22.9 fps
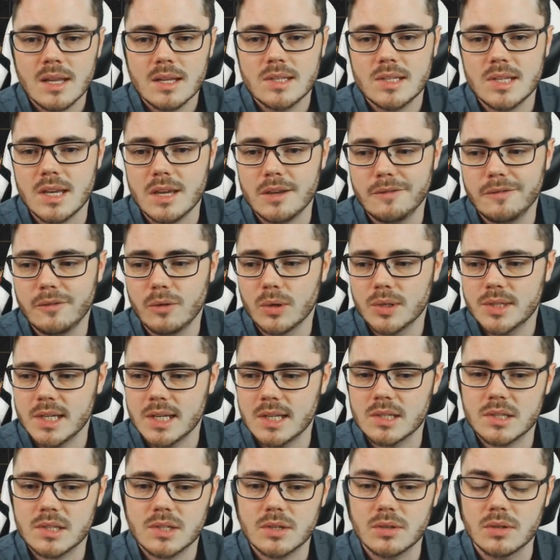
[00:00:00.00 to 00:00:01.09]
tier
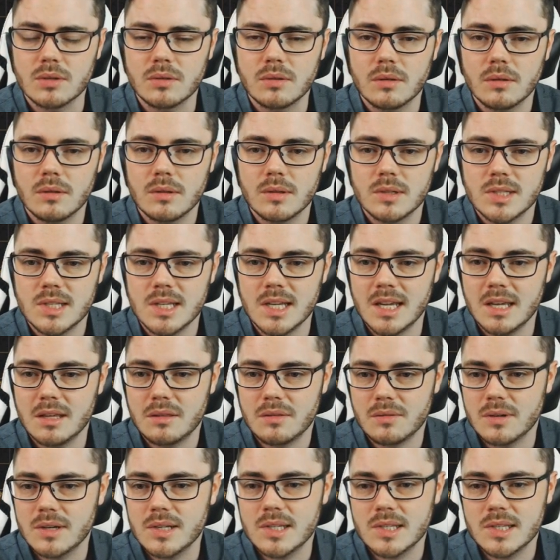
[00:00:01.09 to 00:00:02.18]
14s to tier
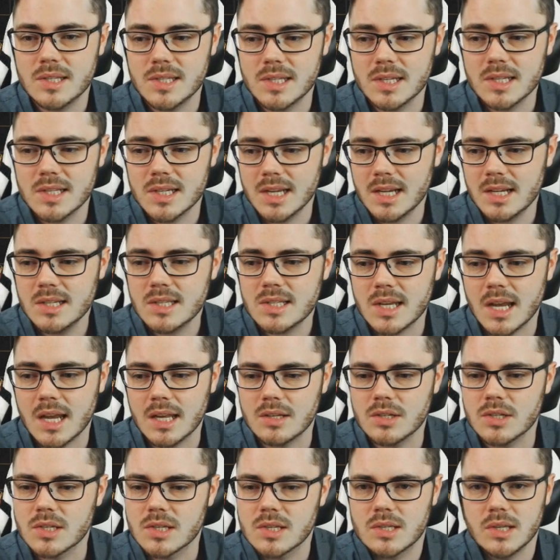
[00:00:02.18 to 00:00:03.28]
16s
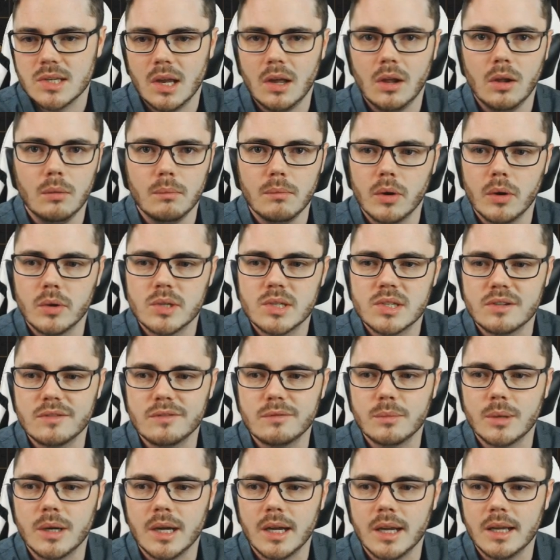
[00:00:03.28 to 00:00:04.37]
and just sell most
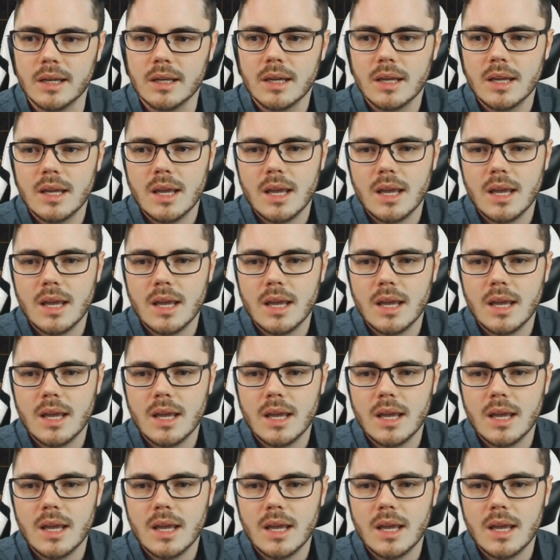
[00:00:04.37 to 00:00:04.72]
of my